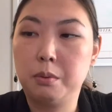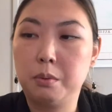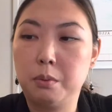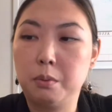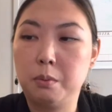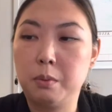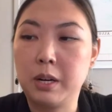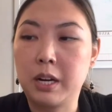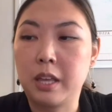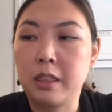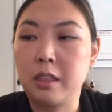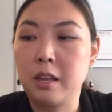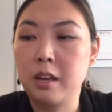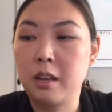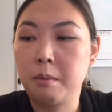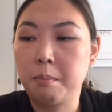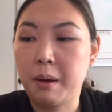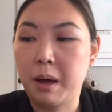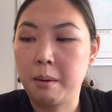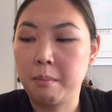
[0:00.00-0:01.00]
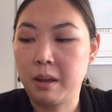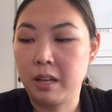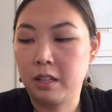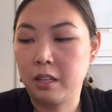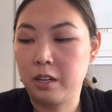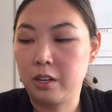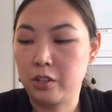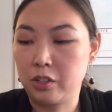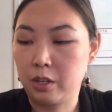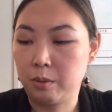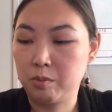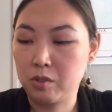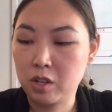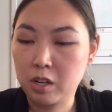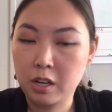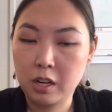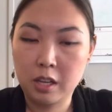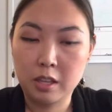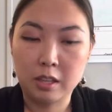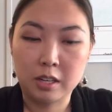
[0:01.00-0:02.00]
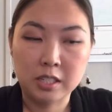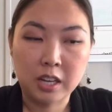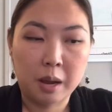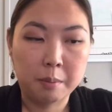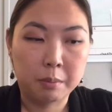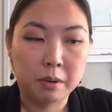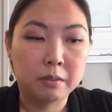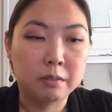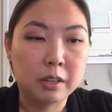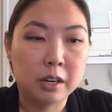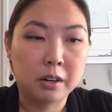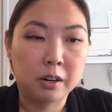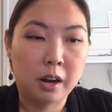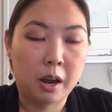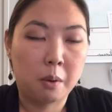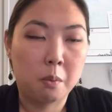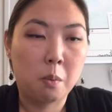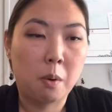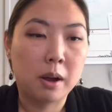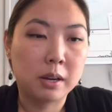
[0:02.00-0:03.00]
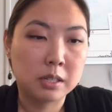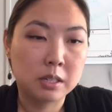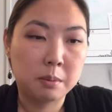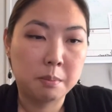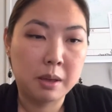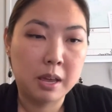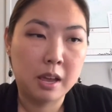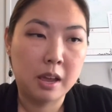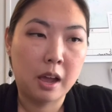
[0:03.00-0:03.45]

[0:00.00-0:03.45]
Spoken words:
When I think about my leadership journey, the type of leader I want to be,